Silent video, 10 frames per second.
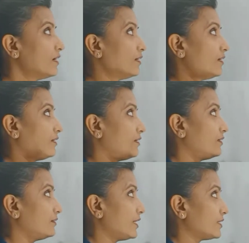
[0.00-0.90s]

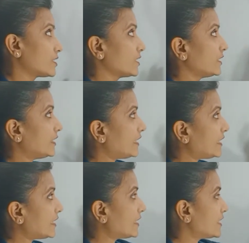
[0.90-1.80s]
that
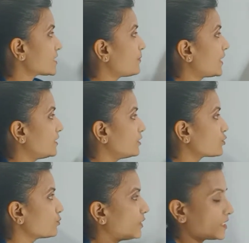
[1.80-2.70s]
DE is parallel to
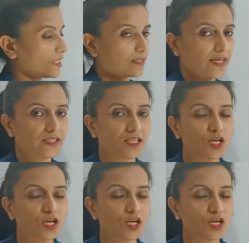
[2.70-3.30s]
BC, right?